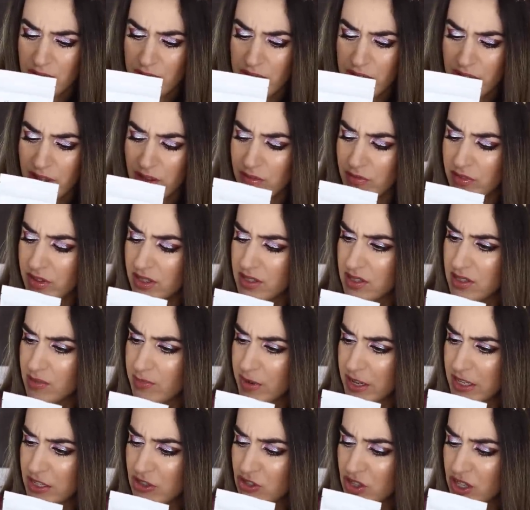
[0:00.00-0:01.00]
velvet
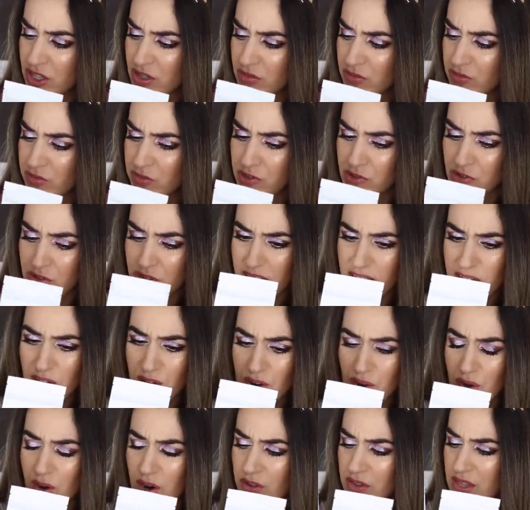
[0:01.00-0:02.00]
sponge and fusion. I don't
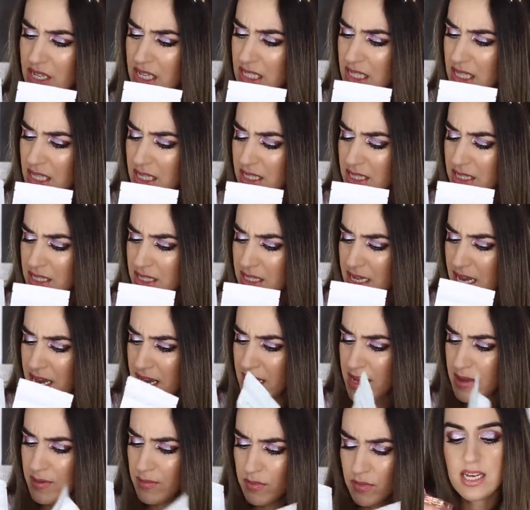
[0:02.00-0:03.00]
know, are these the same?